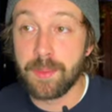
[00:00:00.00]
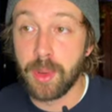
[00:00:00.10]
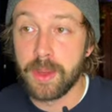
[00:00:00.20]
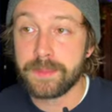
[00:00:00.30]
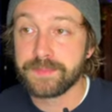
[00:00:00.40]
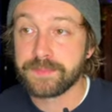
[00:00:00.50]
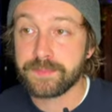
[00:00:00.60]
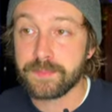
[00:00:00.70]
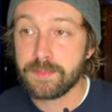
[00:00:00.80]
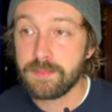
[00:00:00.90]
input,
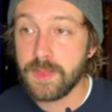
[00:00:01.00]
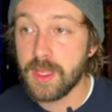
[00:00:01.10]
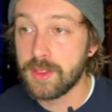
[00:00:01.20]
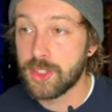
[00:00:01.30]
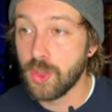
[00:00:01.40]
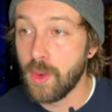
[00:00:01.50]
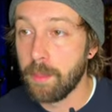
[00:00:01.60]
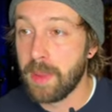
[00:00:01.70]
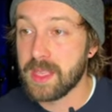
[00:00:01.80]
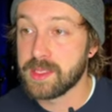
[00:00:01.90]
to
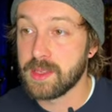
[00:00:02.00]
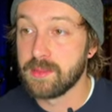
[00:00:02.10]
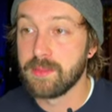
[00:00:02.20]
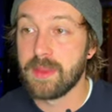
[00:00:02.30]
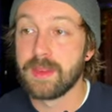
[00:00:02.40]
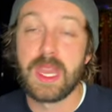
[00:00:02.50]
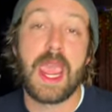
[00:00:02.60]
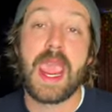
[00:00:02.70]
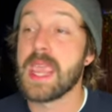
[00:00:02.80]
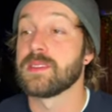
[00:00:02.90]
bus
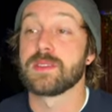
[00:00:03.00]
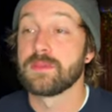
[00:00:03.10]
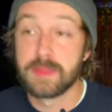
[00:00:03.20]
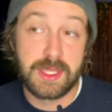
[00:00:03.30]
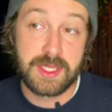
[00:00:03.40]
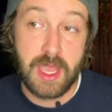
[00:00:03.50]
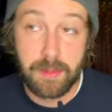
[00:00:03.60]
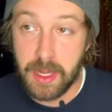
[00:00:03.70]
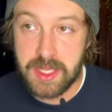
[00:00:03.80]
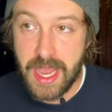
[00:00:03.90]
eight, let's say, bus